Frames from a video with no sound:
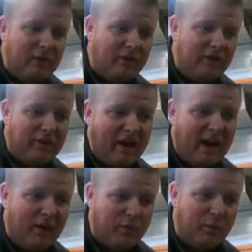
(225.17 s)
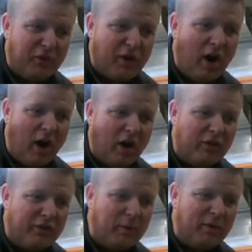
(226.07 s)
She's gonna have some
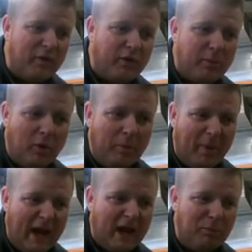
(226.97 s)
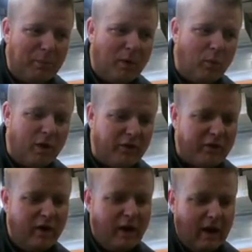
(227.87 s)
scars, they'll be visible in paint, but once